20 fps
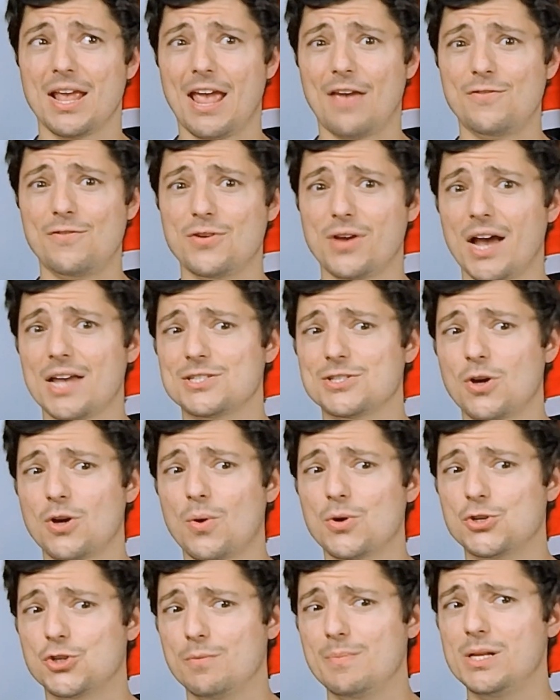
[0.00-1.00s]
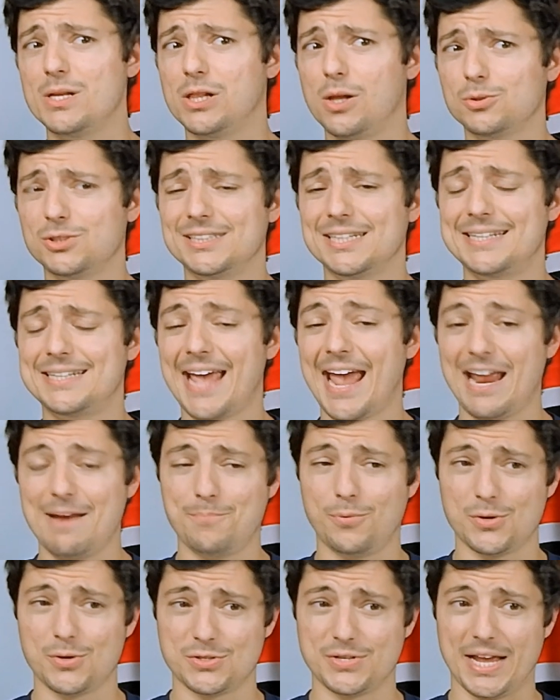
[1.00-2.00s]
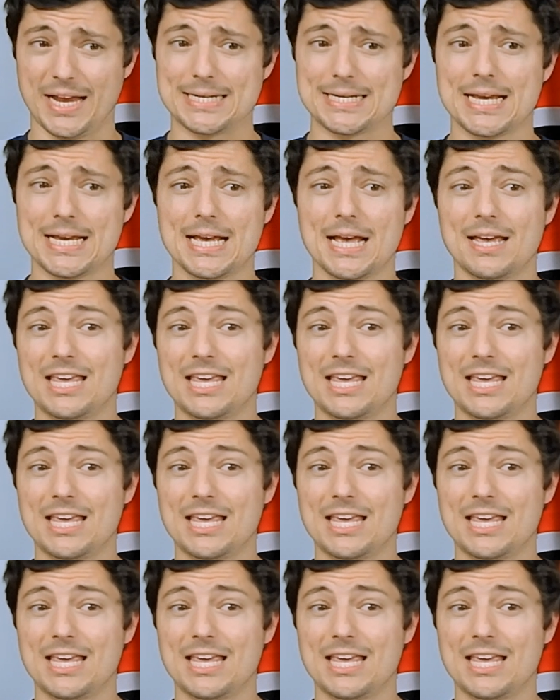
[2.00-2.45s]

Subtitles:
if you guys know, should be close to 10%.